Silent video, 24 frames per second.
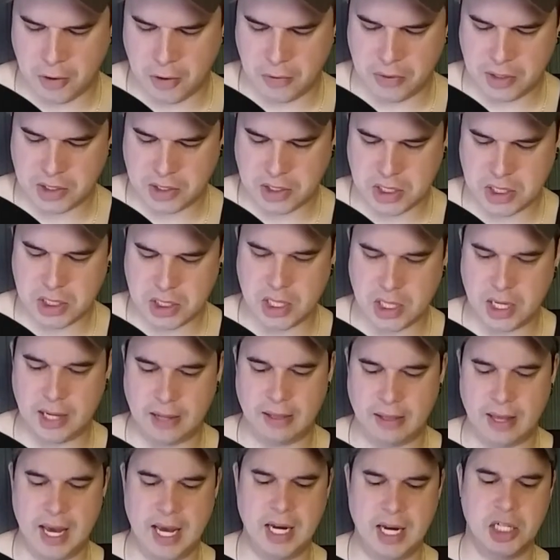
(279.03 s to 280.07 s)
Oh, this is
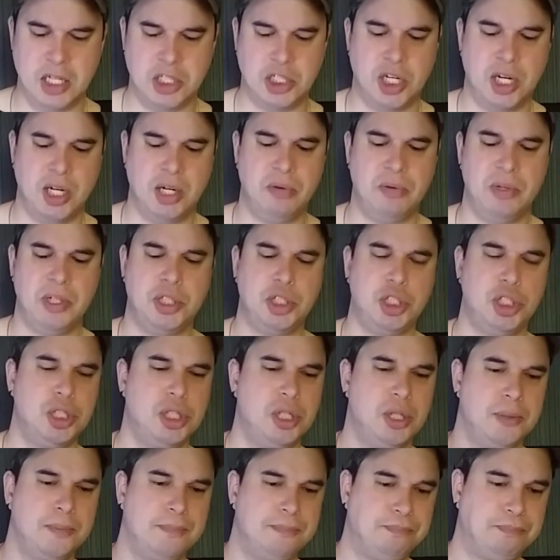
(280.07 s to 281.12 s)
like the English
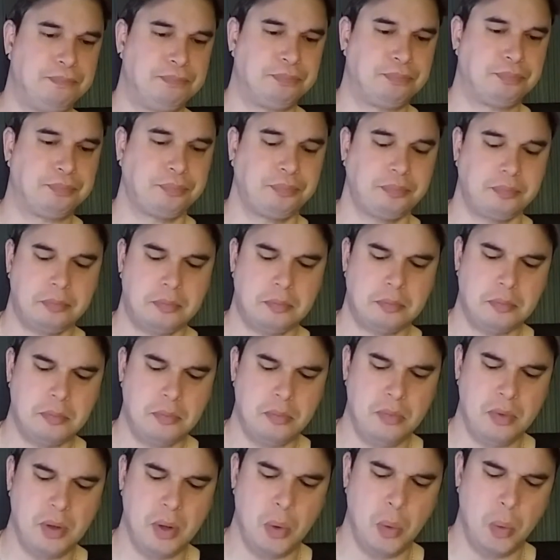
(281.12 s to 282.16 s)
licorice.
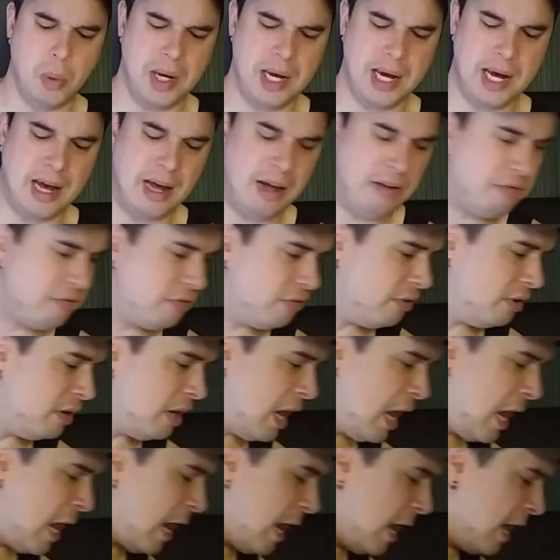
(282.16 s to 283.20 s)
We have,
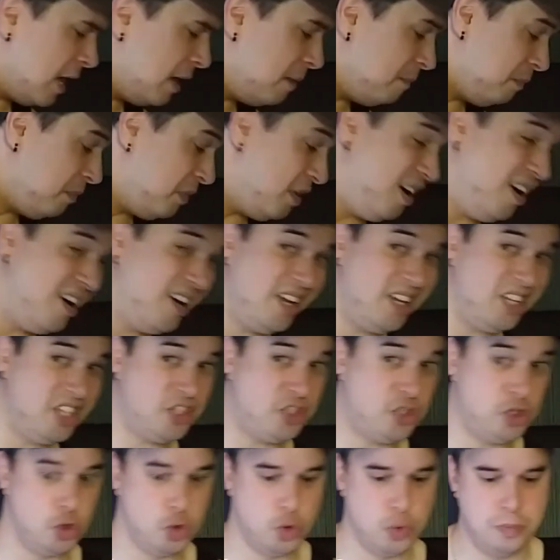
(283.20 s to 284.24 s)
I
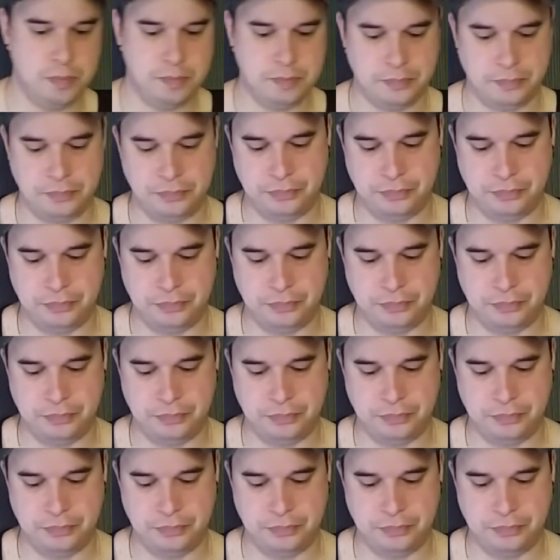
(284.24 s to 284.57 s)
assume.